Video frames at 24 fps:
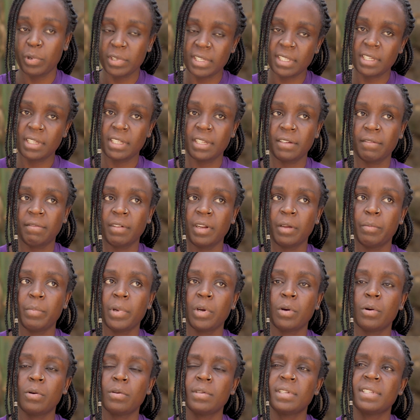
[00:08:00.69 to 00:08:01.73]
positively,
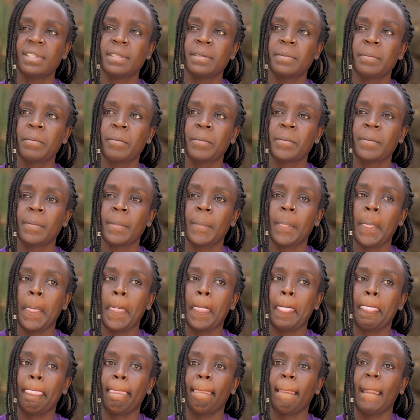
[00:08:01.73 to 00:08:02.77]
because
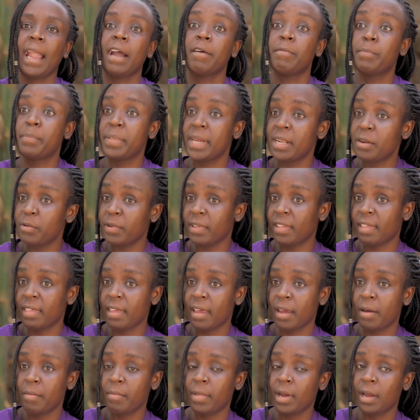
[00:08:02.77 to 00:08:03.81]
I've been with
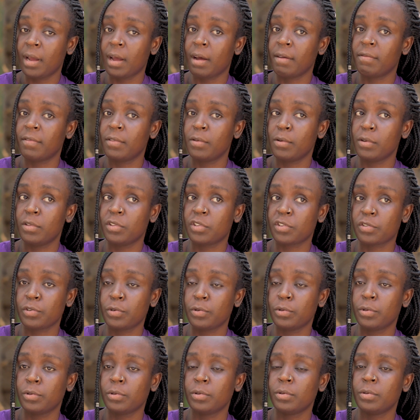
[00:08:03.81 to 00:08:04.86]
them, I've gone
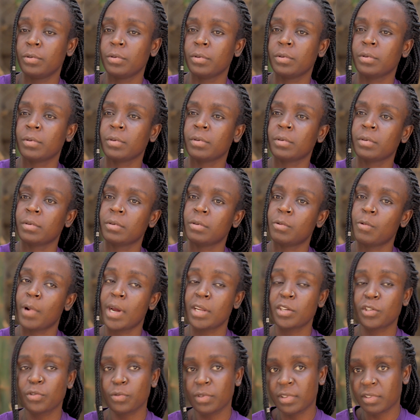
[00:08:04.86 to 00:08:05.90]
through
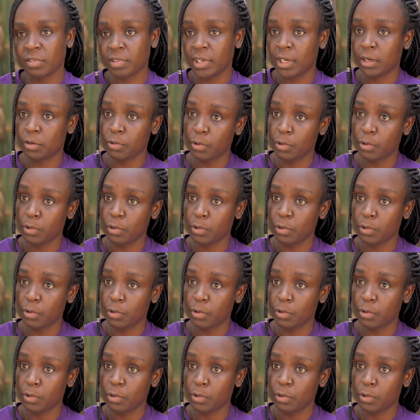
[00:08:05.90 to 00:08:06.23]
1, 2, 3